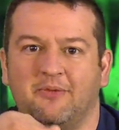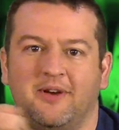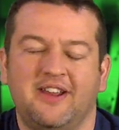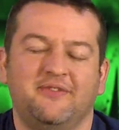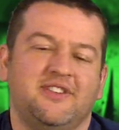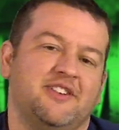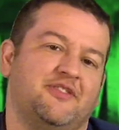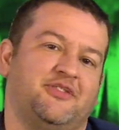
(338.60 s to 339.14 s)

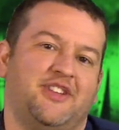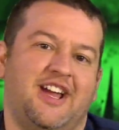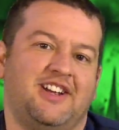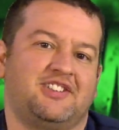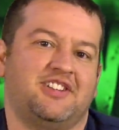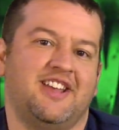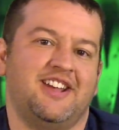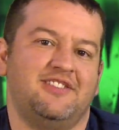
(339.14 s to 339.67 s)
waving a
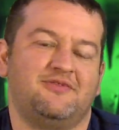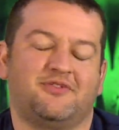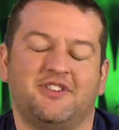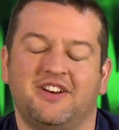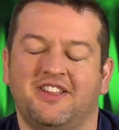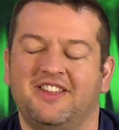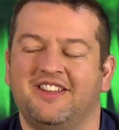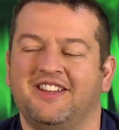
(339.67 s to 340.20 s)
flashlight in
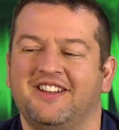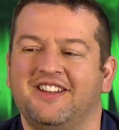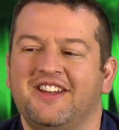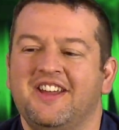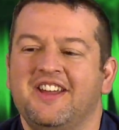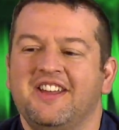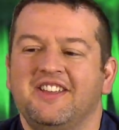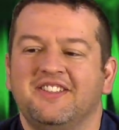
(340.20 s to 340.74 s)
front
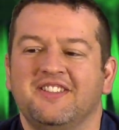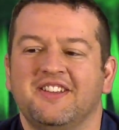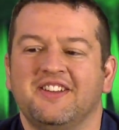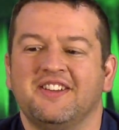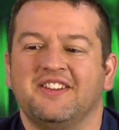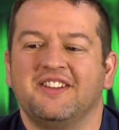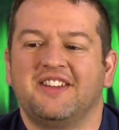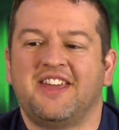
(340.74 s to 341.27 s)
of
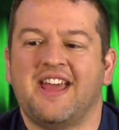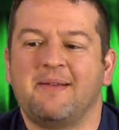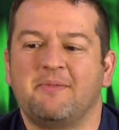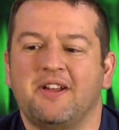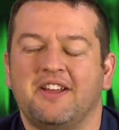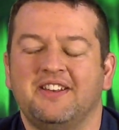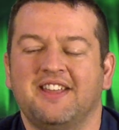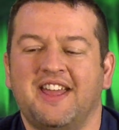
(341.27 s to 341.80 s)
the
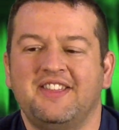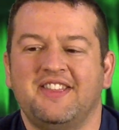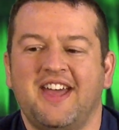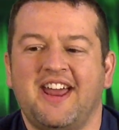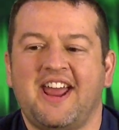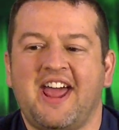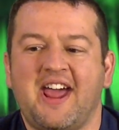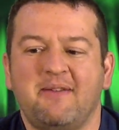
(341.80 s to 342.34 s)
camera. And
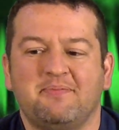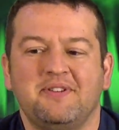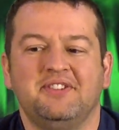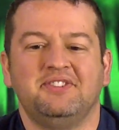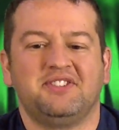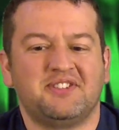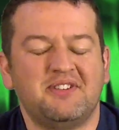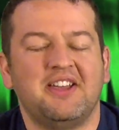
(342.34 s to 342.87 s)
that
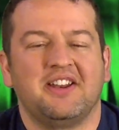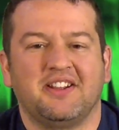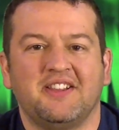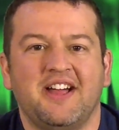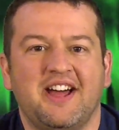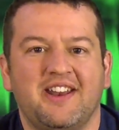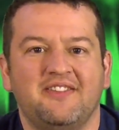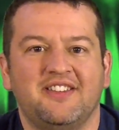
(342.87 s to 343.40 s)
happens in a
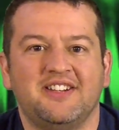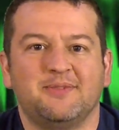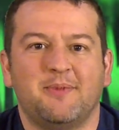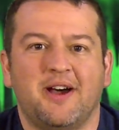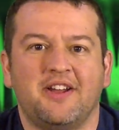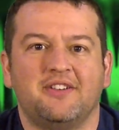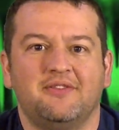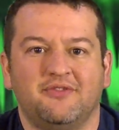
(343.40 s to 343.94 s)
lot of these
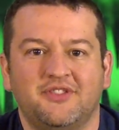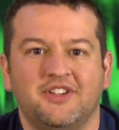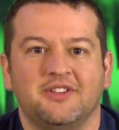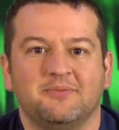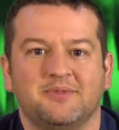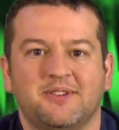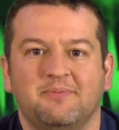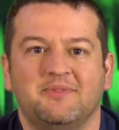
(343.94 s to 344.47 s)
modern
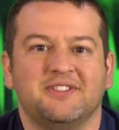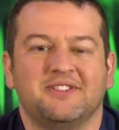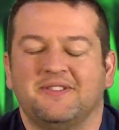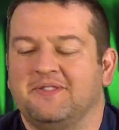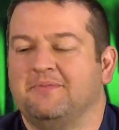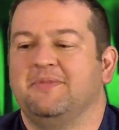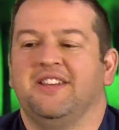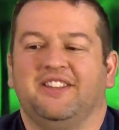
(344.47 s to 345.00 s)
films. I'm just
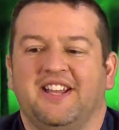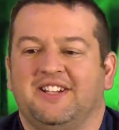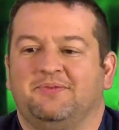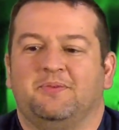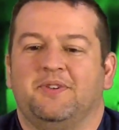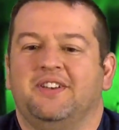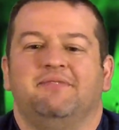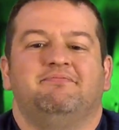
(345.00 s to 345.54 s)
going to admit
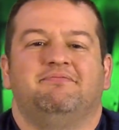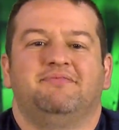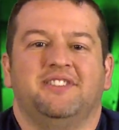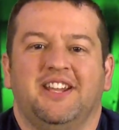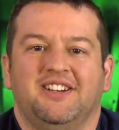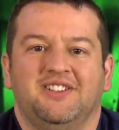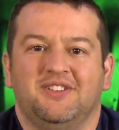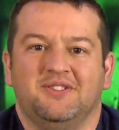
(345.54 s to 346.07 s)
that's what
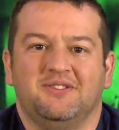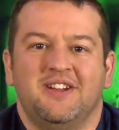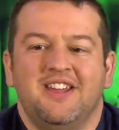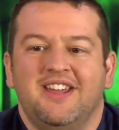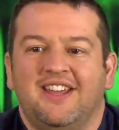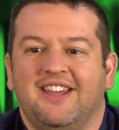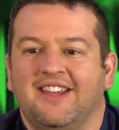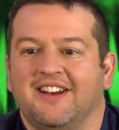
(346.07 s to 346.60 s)
they do,
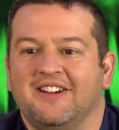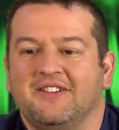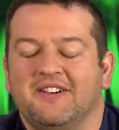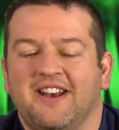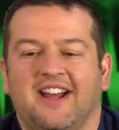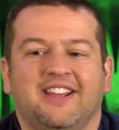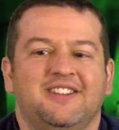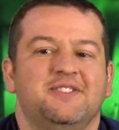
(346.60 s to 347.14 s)
and
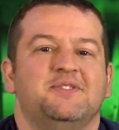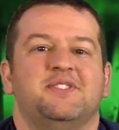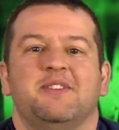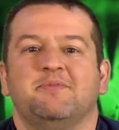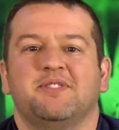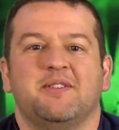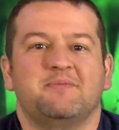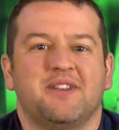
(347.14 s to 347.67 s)
I use
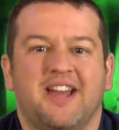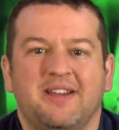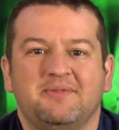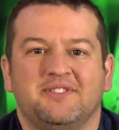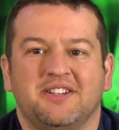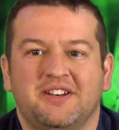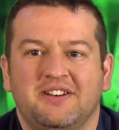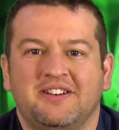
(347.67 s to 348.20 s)
them
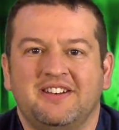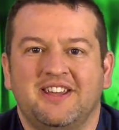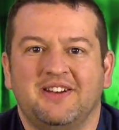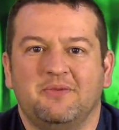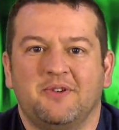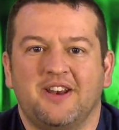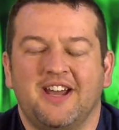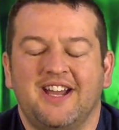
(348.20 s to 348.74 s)
sometimes
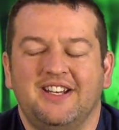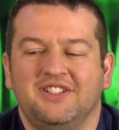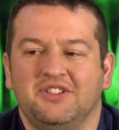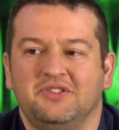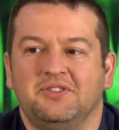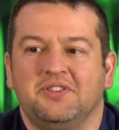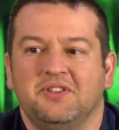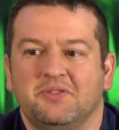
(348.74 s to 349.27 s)
in what I
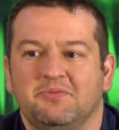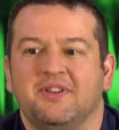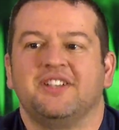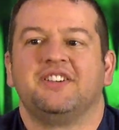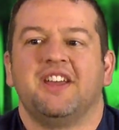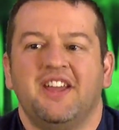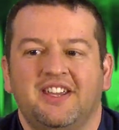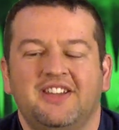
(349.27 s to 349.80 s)
do too,
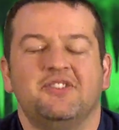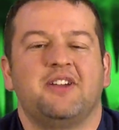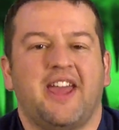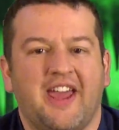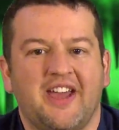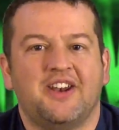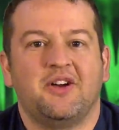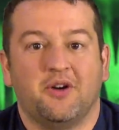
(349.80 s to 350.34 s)
but you
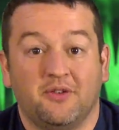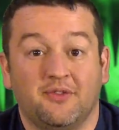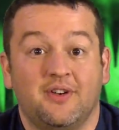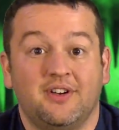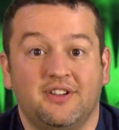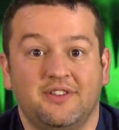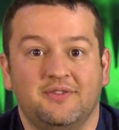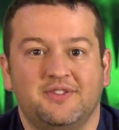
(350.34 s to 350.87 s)
can
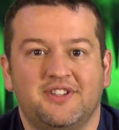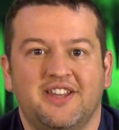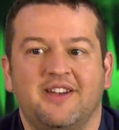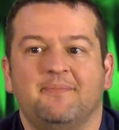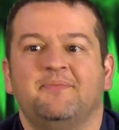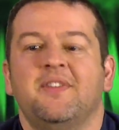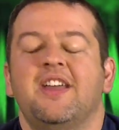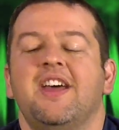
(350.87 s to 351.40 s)
overuse them.